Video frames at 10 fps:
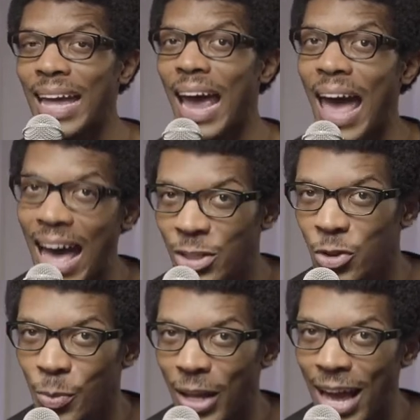and a
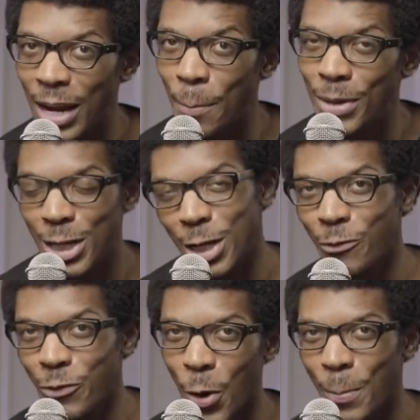Hasselblad
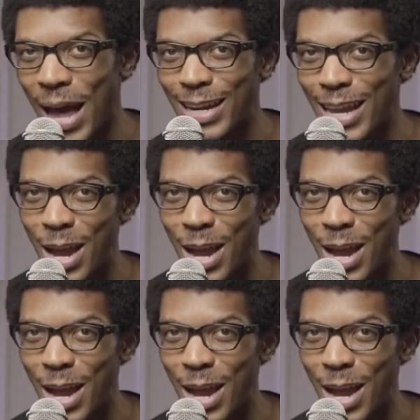medium format